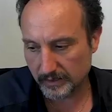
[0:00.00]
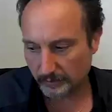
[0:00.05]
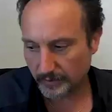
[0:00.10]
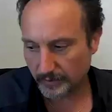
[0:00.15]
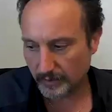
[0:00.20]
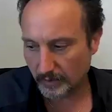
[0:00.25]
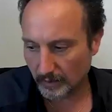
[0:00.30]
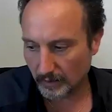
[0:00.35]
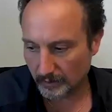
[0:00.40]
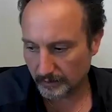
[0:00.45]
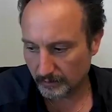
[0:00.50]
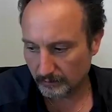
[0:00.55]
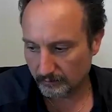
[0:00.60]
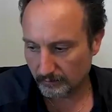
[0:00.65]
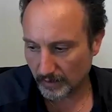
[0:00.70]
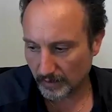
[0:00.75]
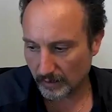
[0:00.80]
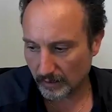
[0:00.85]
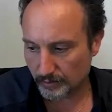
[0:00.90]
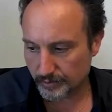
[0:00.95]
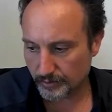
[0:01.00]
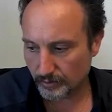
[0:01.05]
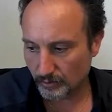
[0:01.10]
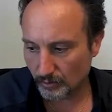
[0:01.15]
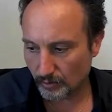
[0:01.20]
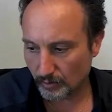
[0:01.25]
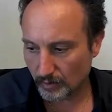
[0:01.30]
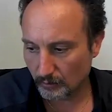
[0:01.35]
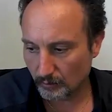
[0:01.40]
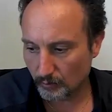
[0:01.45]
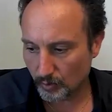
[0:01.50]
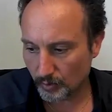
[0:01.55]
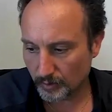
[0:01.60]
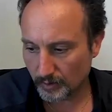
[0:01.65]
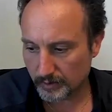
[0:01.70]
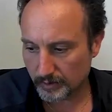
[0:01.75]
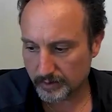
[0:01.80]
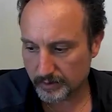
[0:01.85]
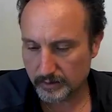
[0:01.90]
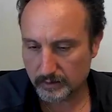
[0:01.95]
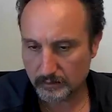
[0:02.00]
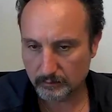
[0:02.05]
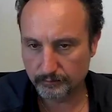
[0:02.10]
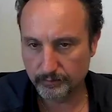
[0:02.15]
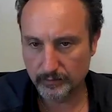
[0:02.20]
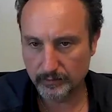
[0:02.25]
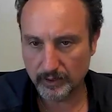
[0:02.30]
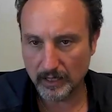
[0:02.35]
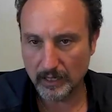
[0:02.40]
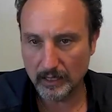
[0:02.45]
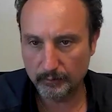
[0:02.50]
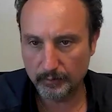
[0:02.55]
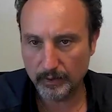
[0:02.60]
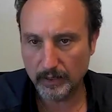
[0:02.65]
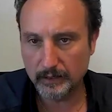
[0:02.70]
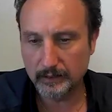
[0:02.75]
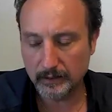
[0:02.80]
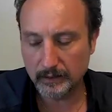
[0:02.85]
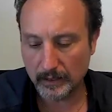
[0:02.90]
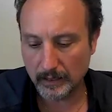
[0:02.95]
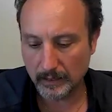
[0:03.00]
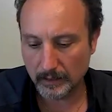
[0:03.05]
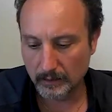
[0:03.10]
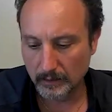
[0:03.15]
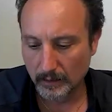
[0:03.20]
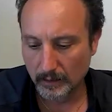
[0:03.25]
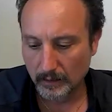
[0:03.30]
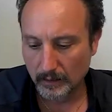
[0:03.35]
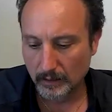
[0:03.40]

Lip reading: something like 1,000 local models tile by tile,